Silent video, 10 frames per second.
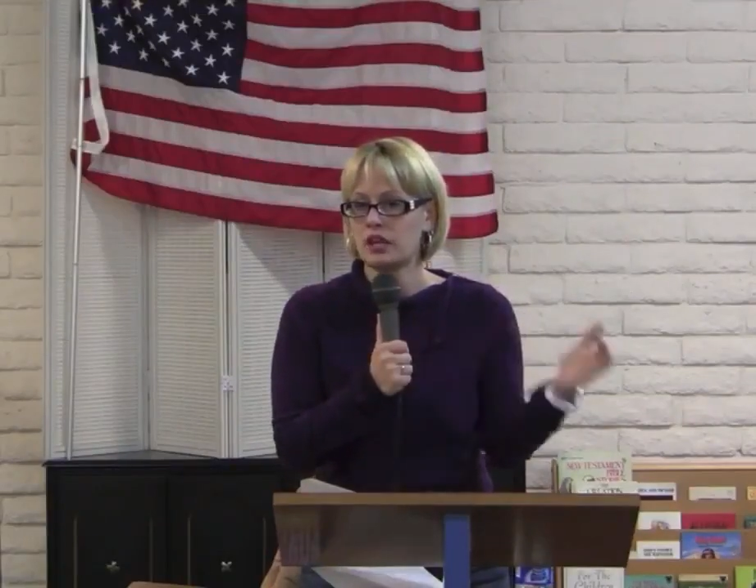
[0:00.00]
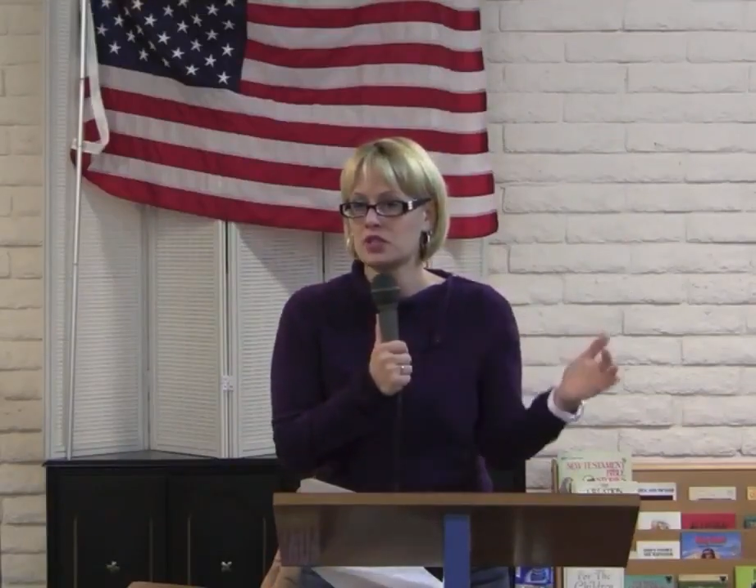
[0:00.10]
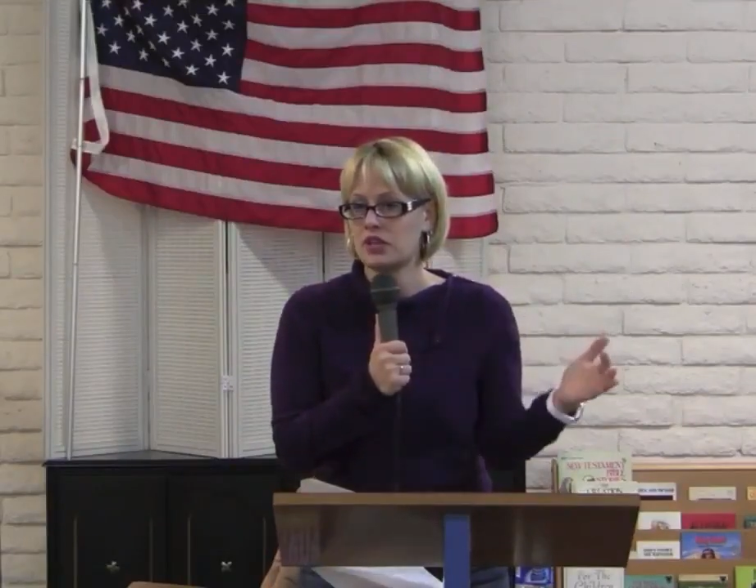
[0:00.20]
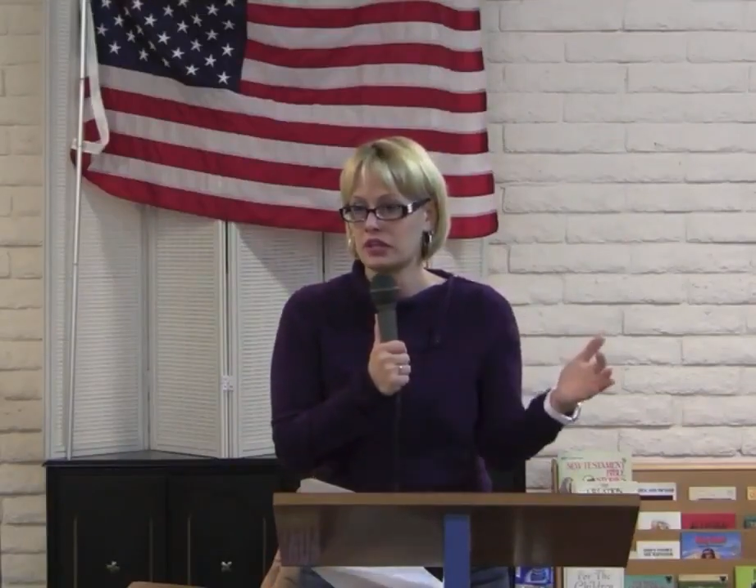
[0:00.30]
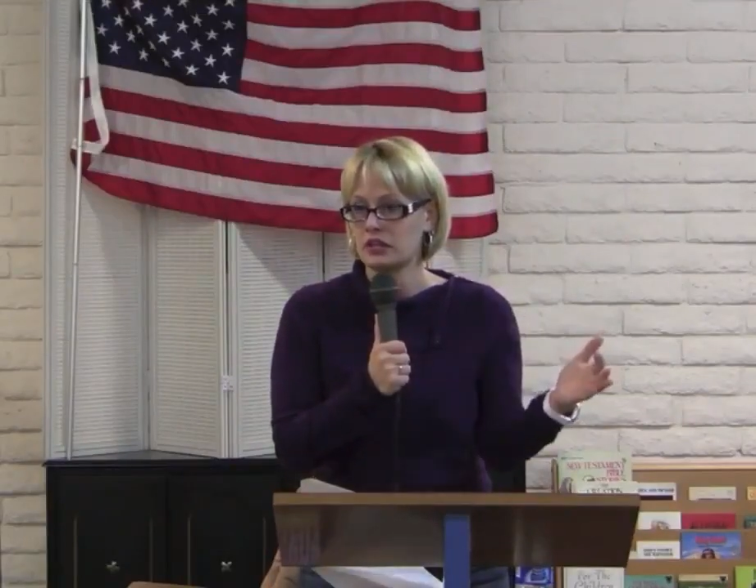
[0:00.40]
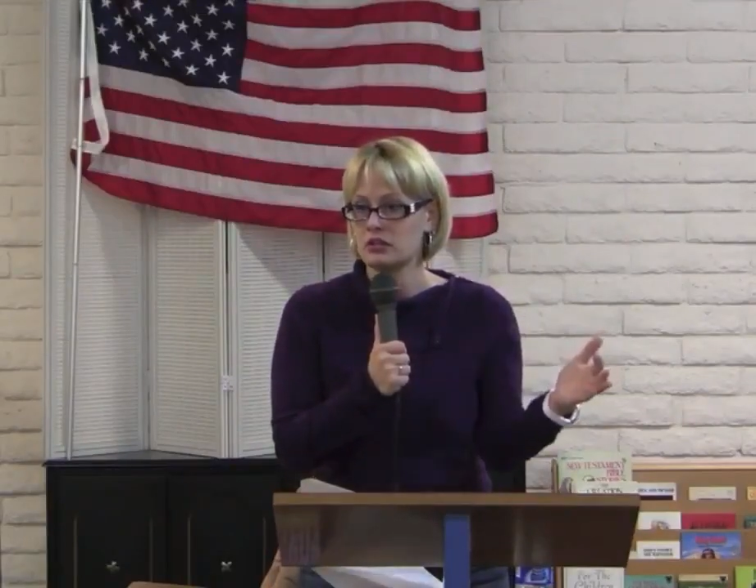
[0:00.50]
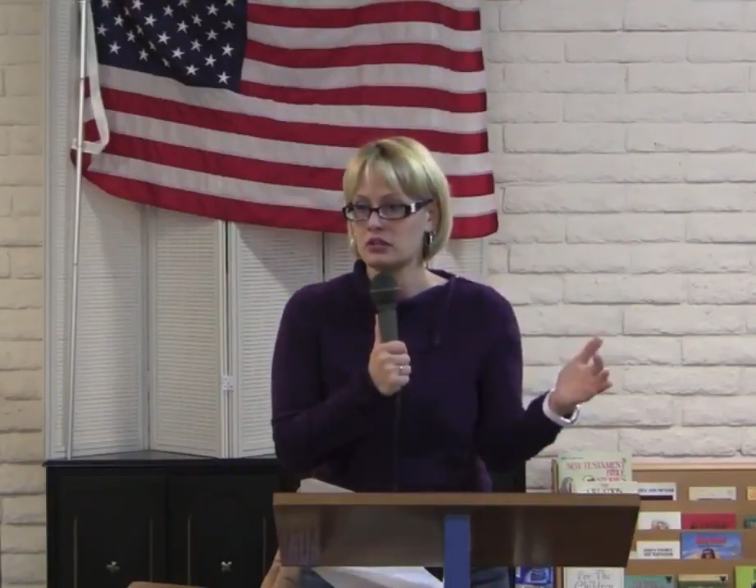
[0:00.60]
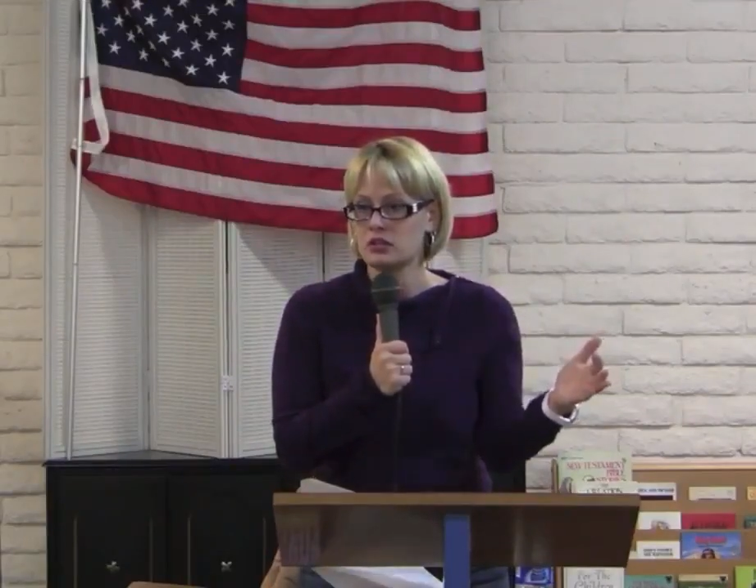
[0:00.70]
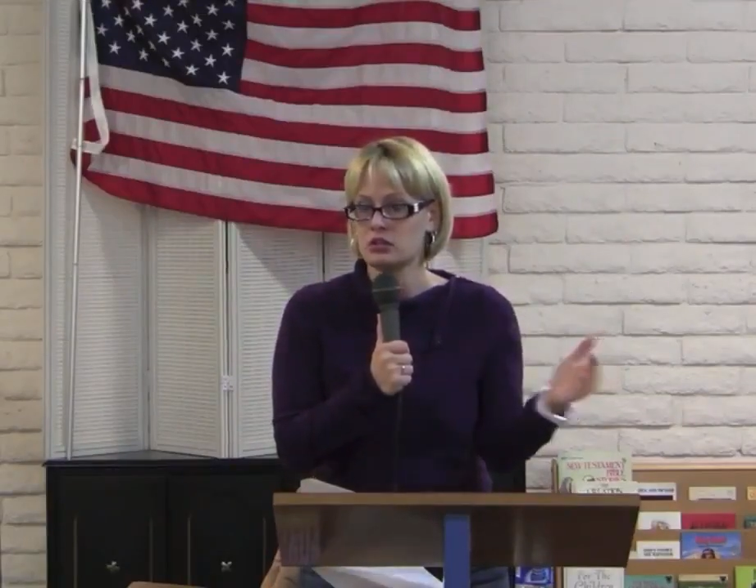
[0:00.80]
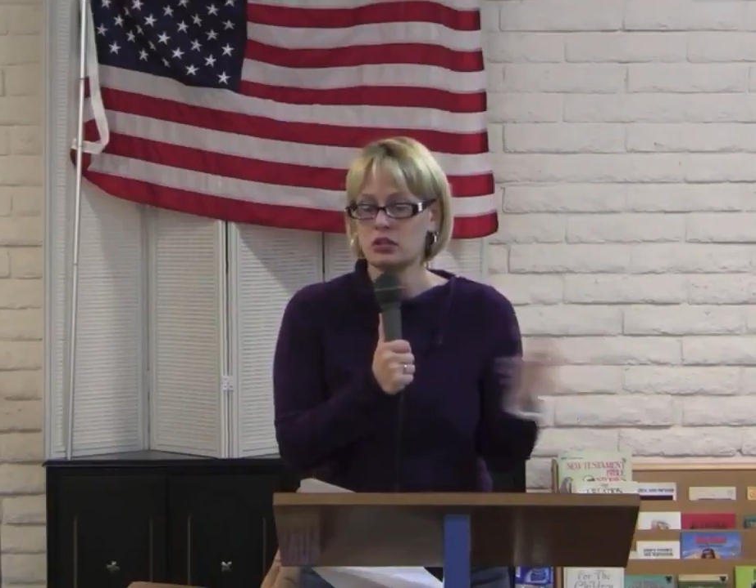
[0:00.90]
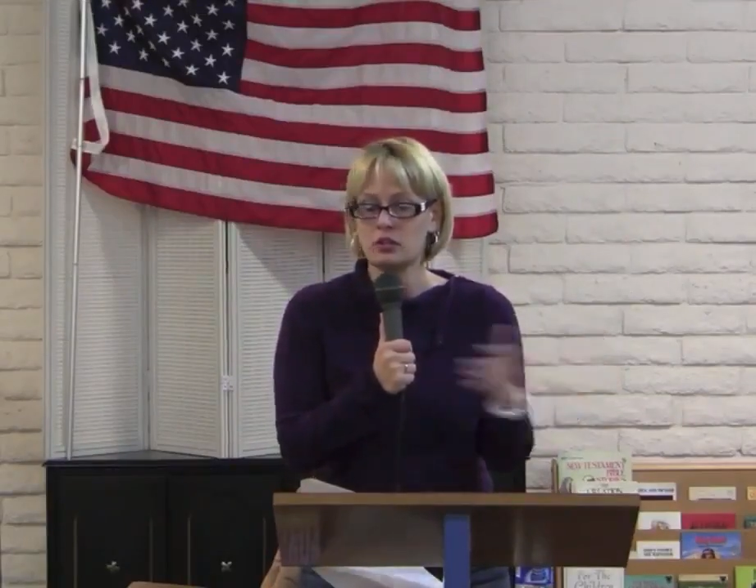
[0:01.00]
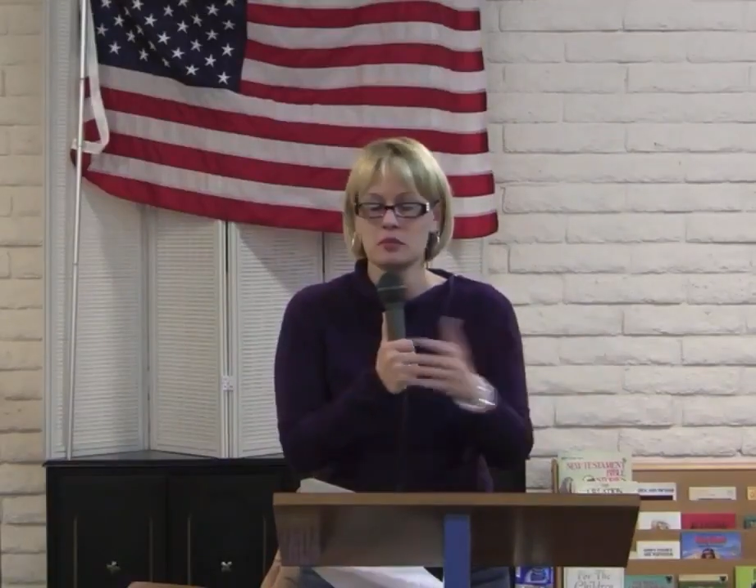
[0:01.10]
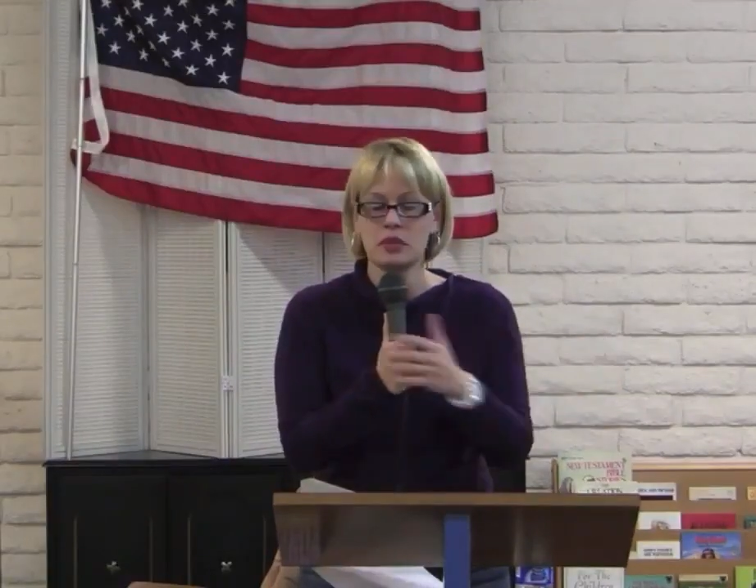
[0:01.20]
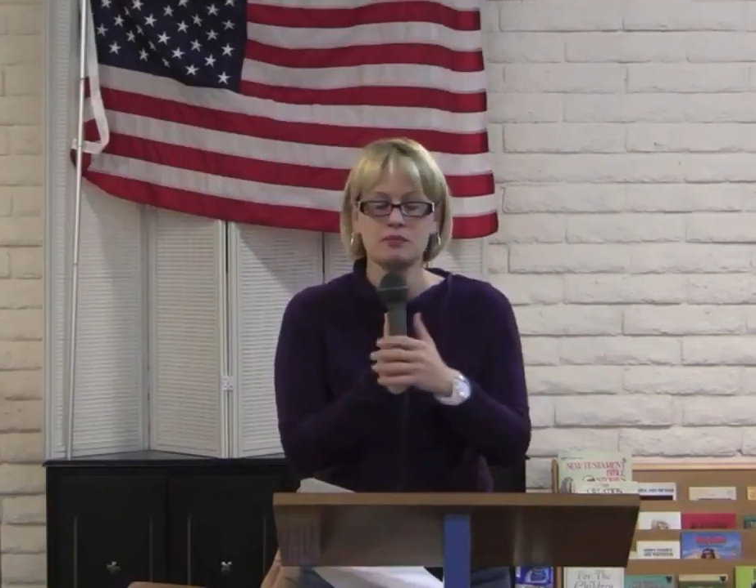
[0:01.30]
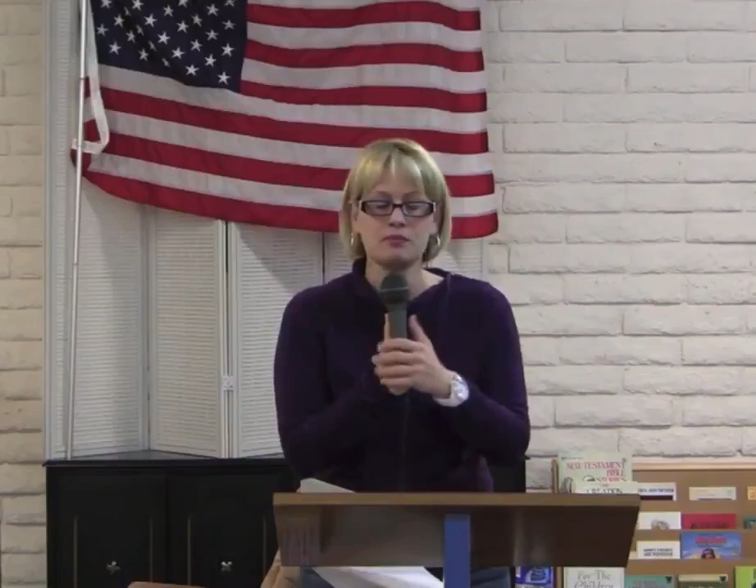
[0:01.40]
kowtowing to Joe
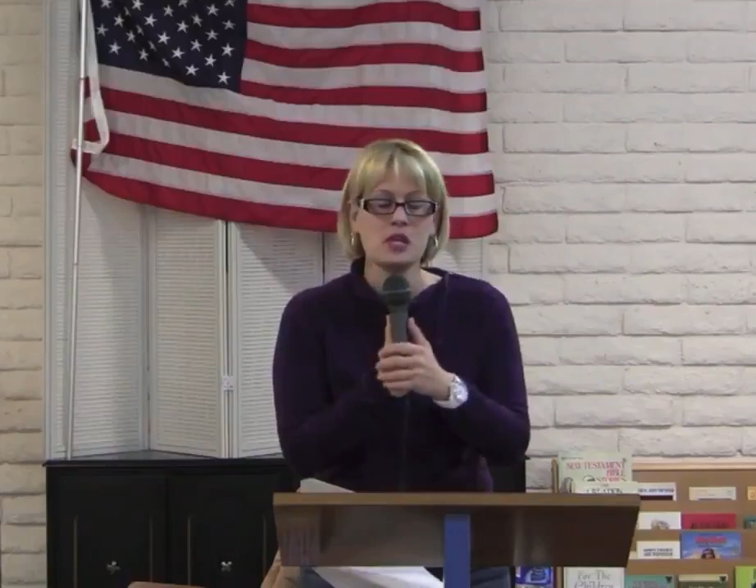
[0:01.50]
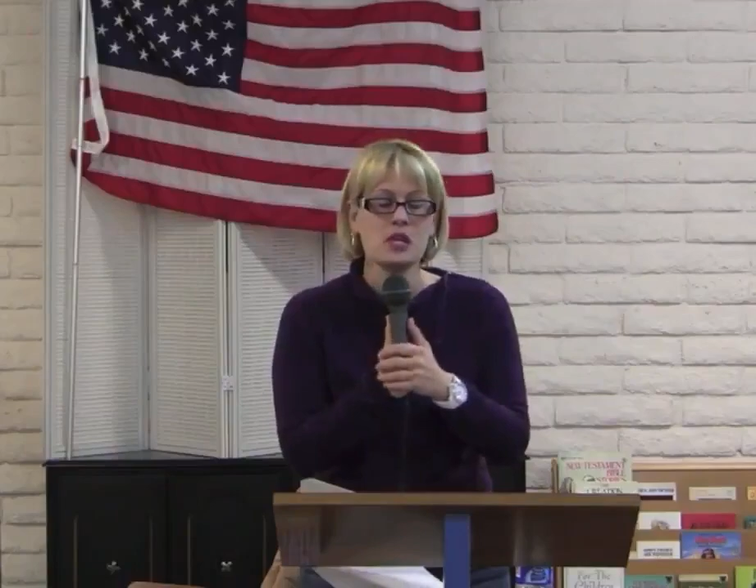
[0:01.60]
Lieberman